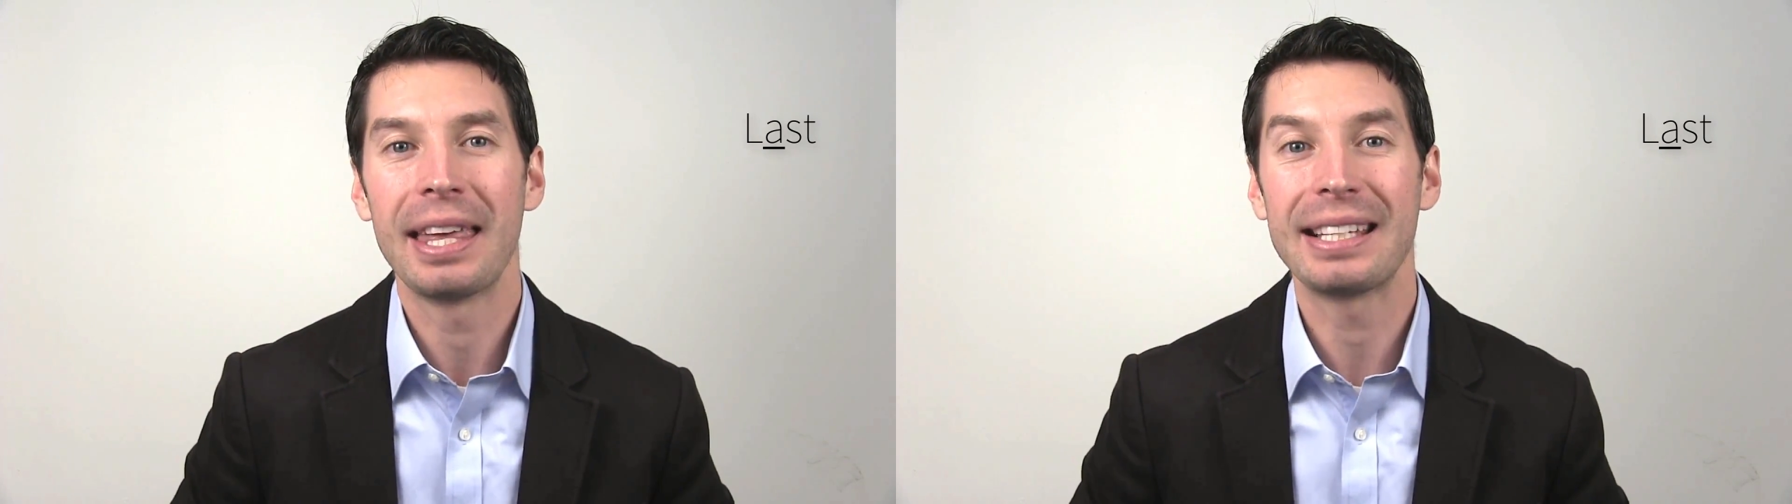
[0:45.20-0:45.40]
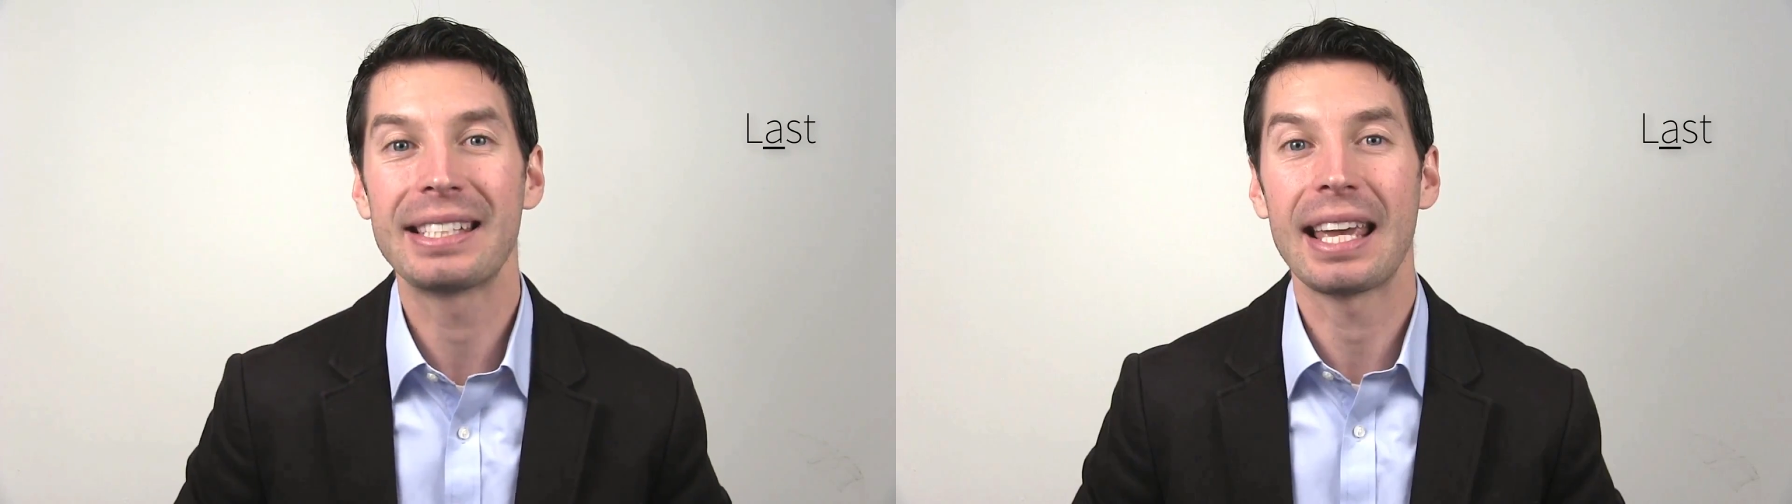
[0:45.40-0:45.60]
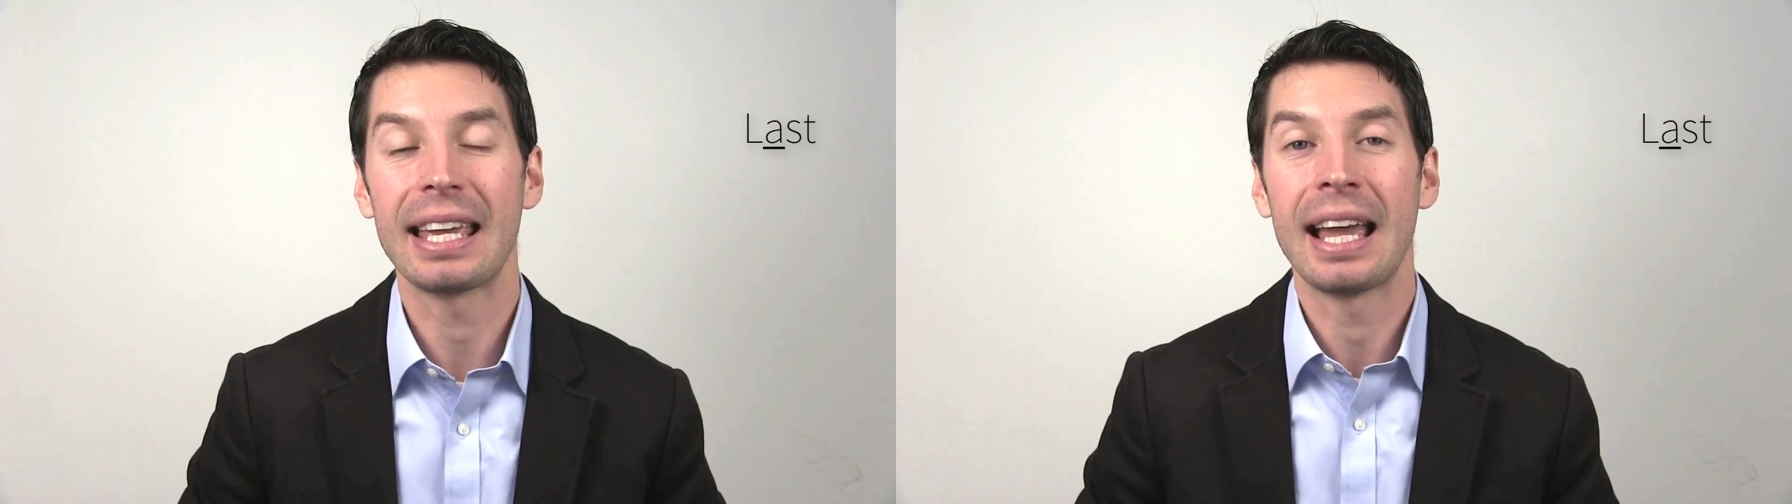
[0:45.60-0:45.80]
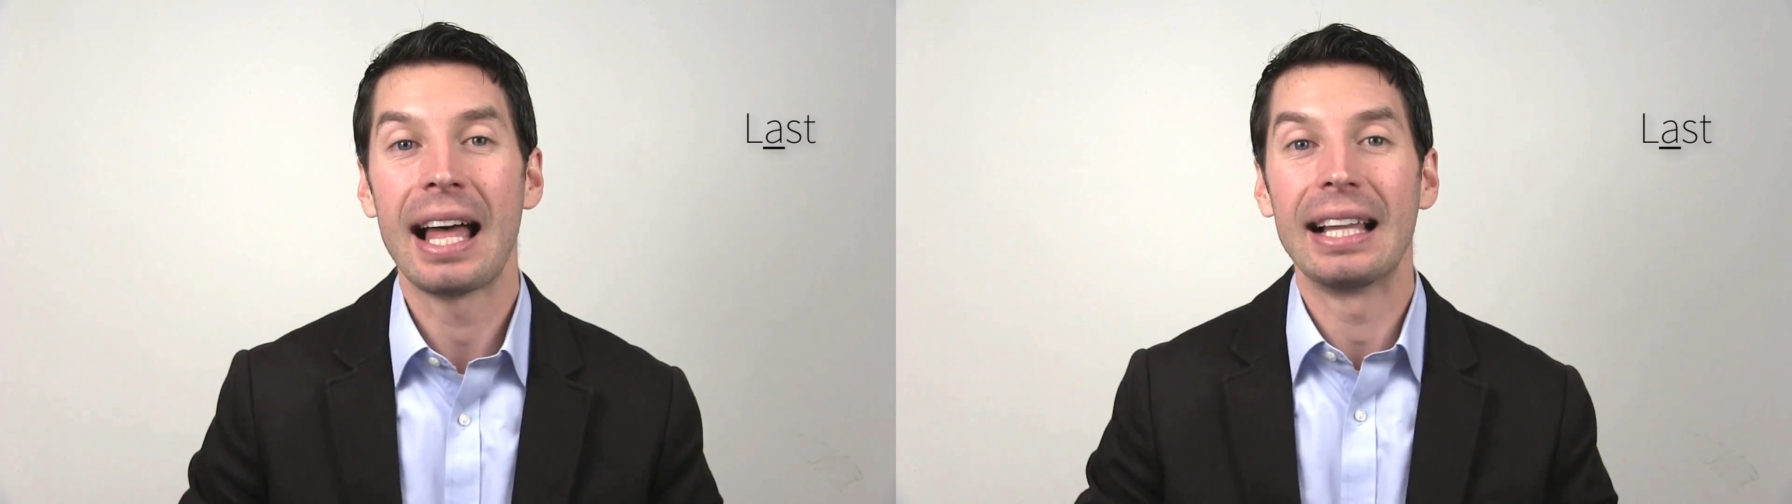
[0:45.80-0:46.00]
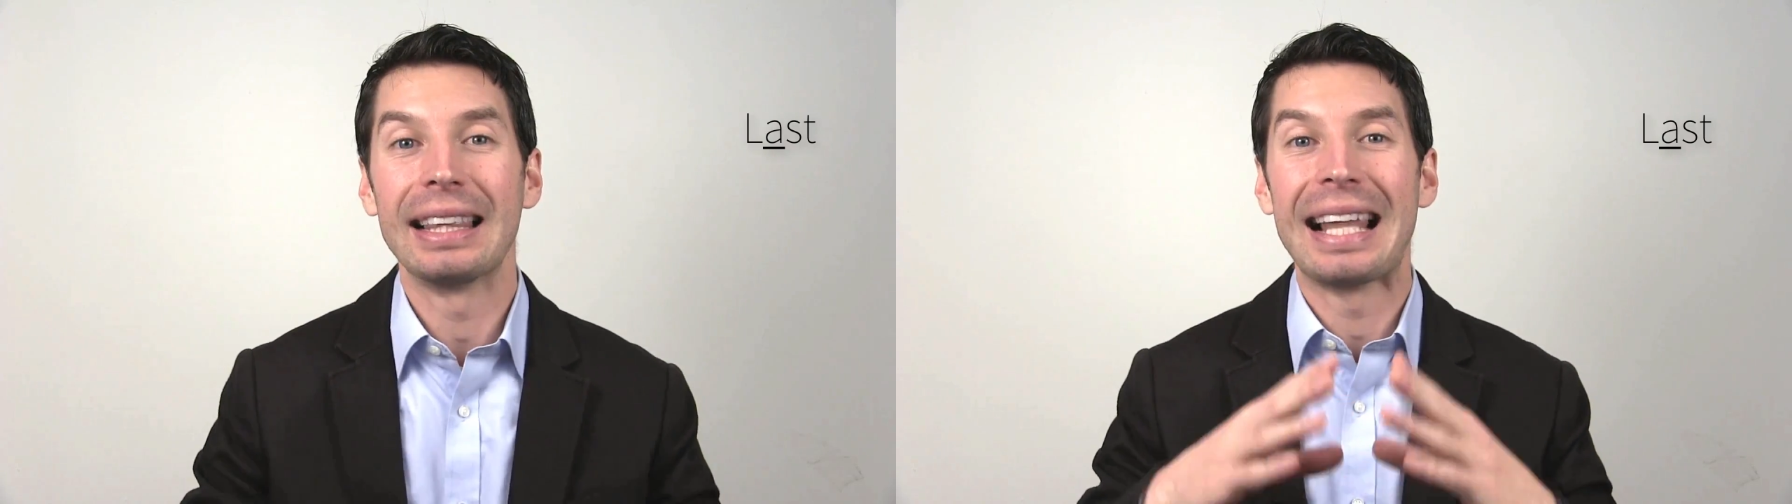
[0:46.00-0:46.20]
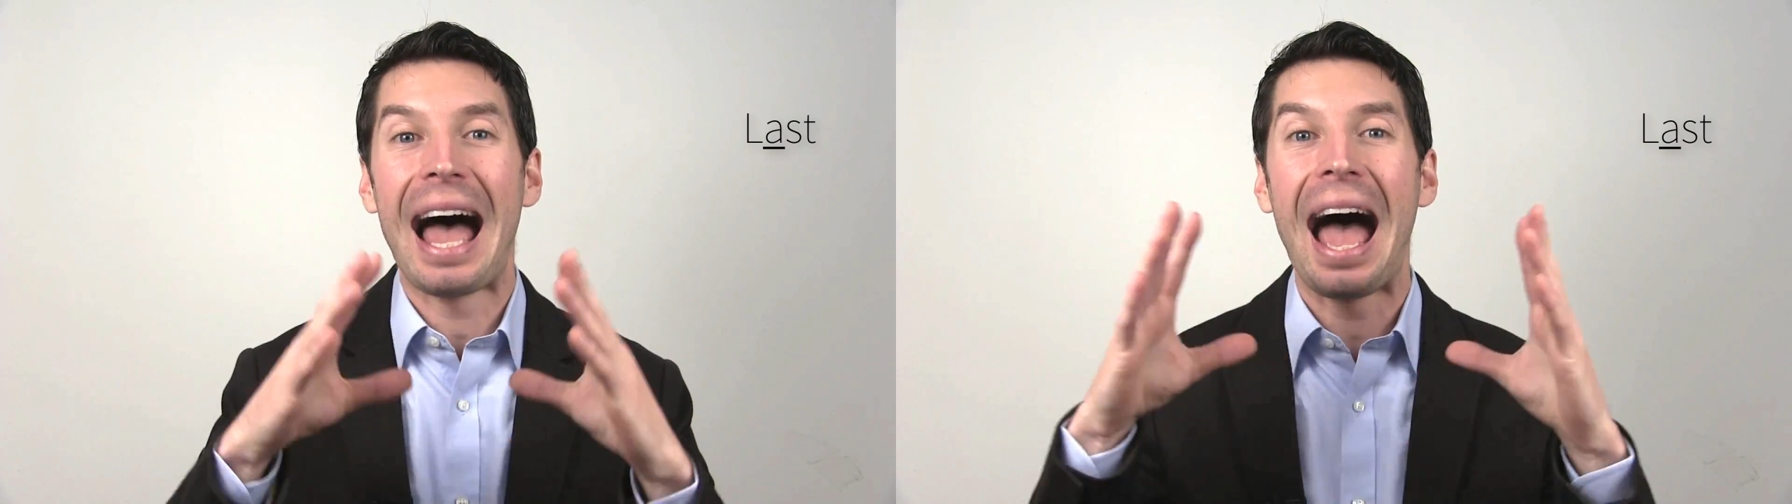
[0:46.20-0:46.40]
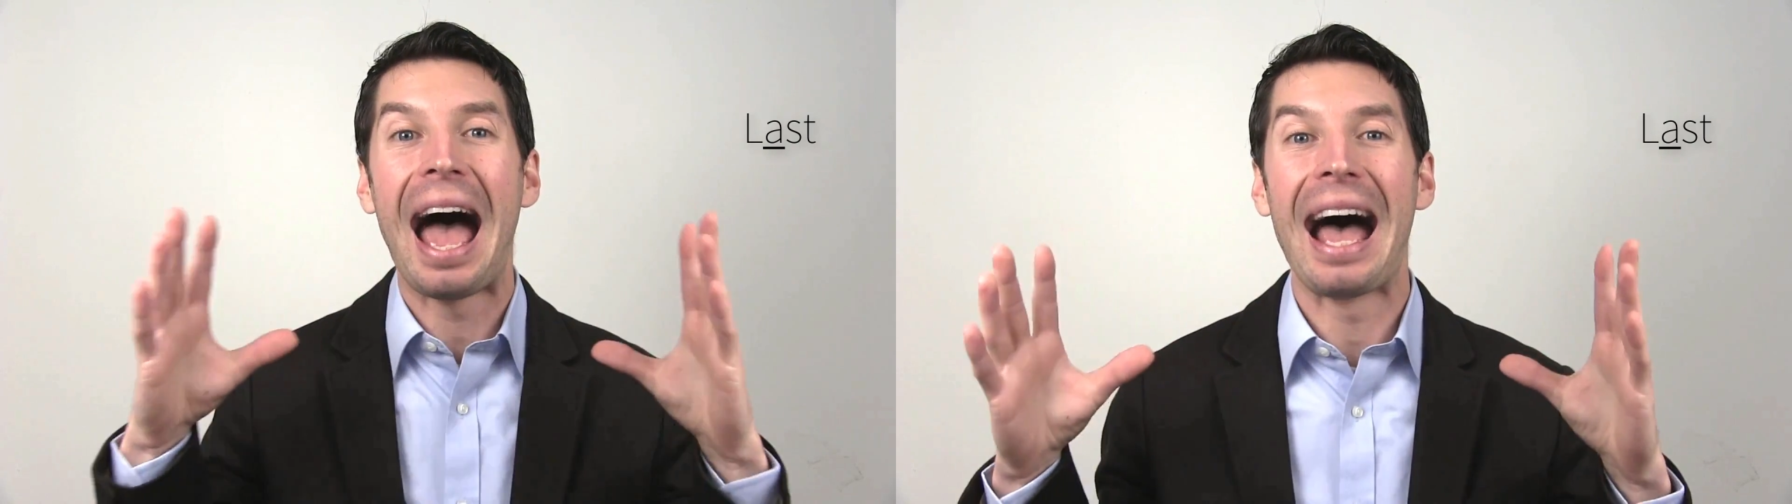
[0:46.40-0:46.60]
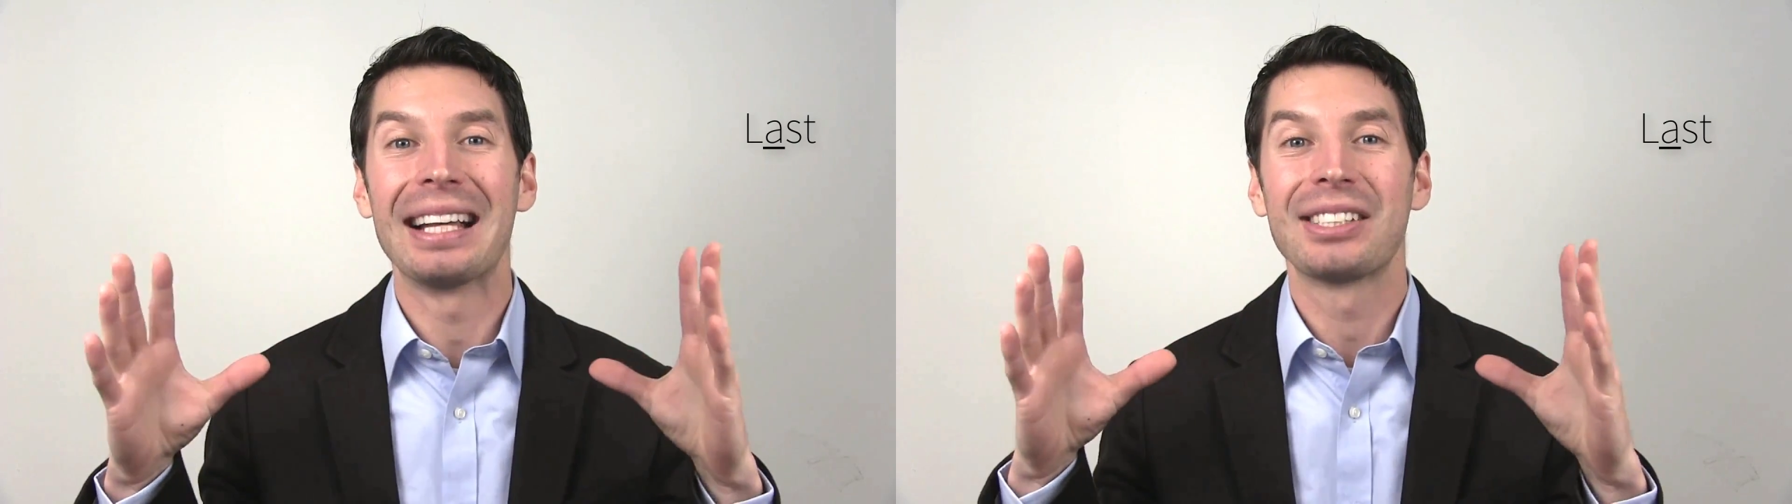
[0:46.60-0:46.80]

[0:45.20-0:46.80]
They say la.